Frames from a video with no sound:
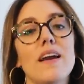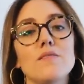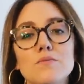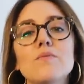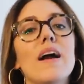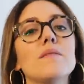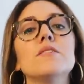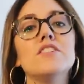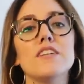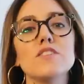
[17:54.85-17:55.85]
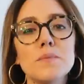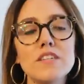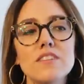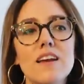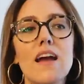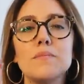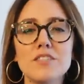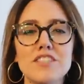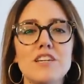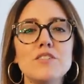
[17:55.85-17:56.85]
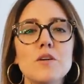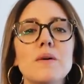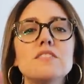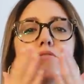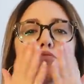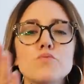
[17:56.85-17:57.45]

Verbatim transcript: I appreciate it so much. I appreciate you so much.